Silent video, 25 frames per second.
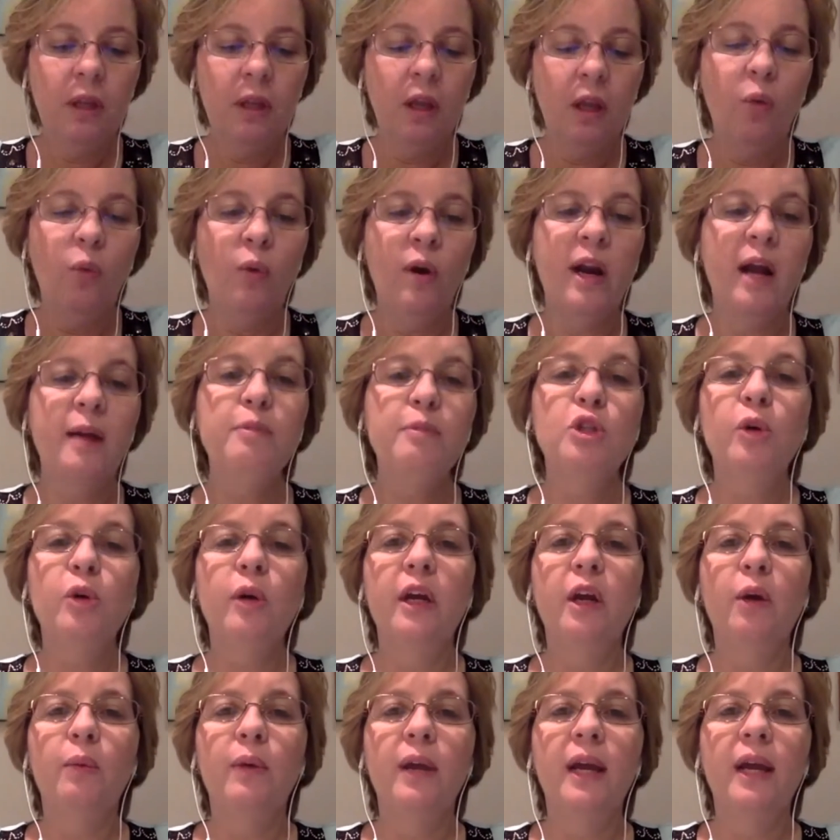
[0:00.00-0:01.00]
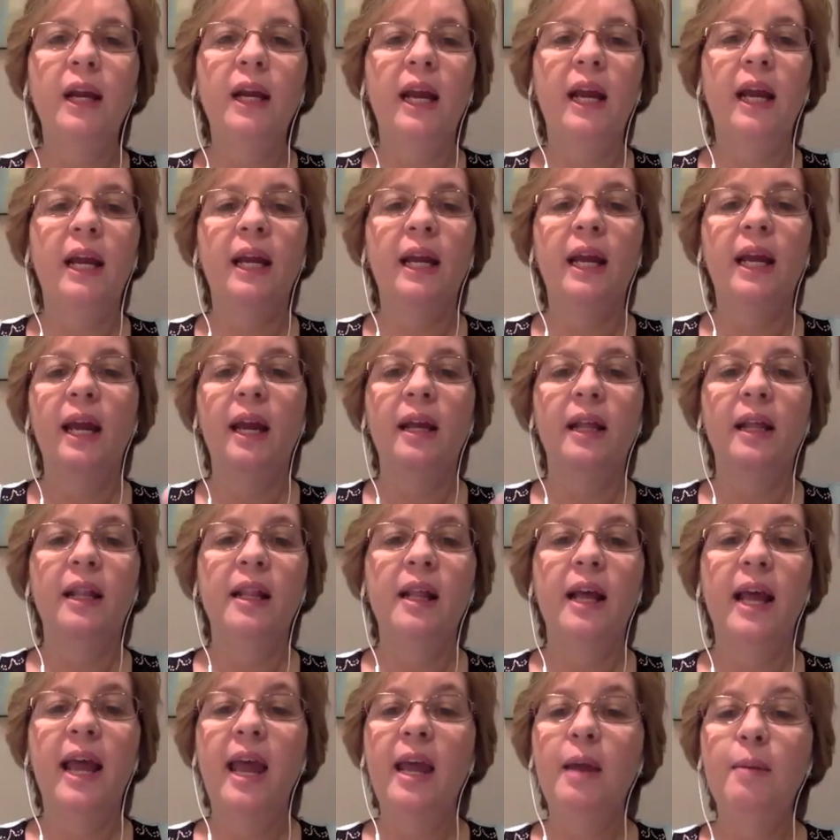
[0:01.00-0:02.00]
when I'm doing a reading,
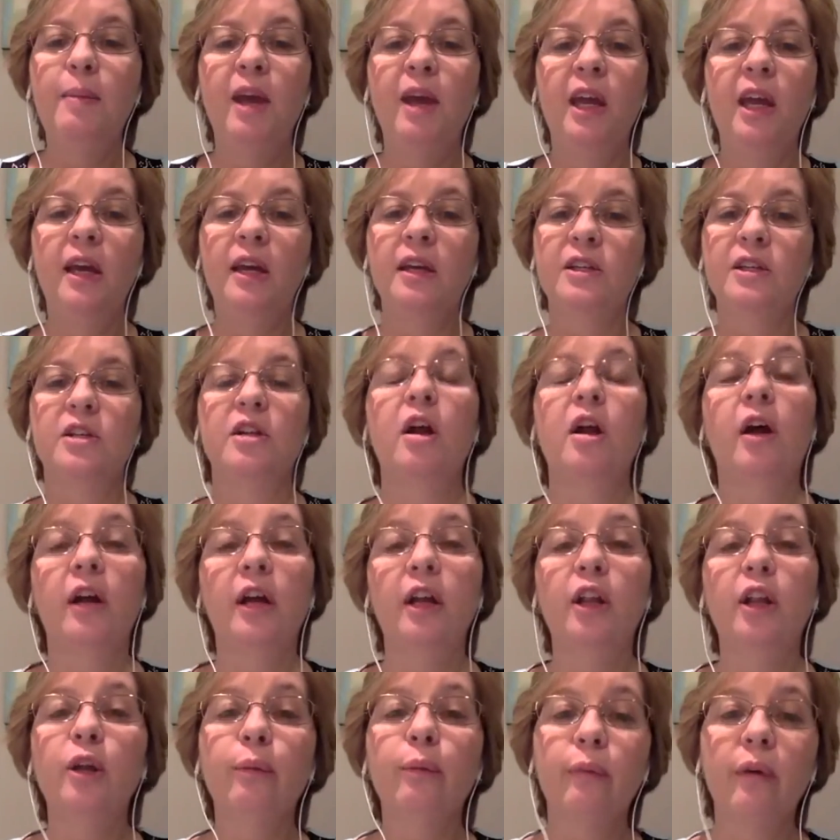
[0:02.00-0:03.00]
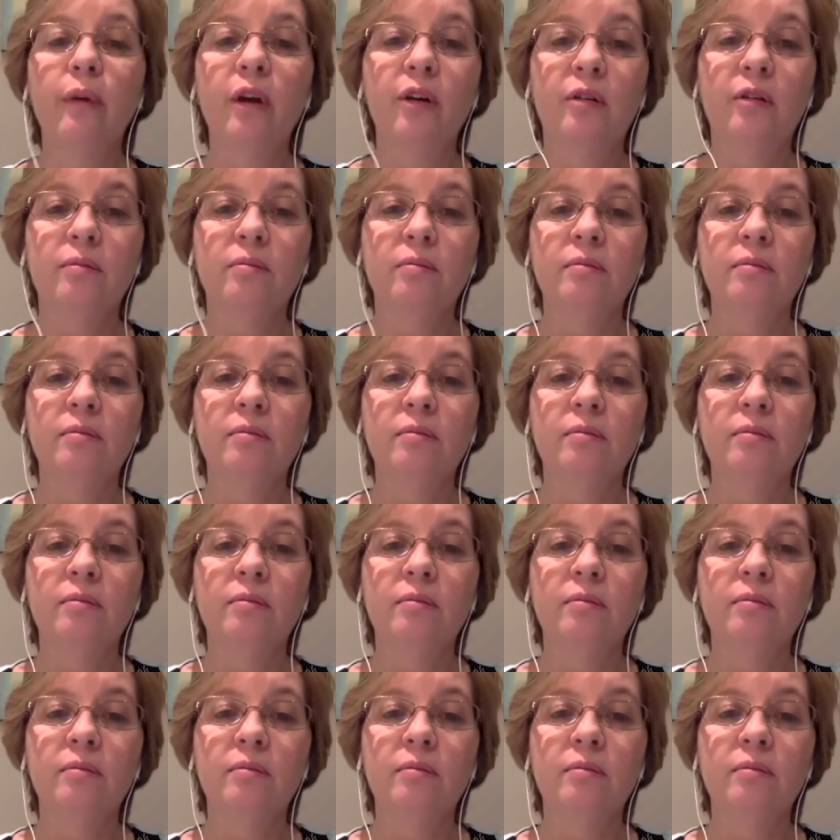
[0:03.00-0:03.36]
Amy is not in the room,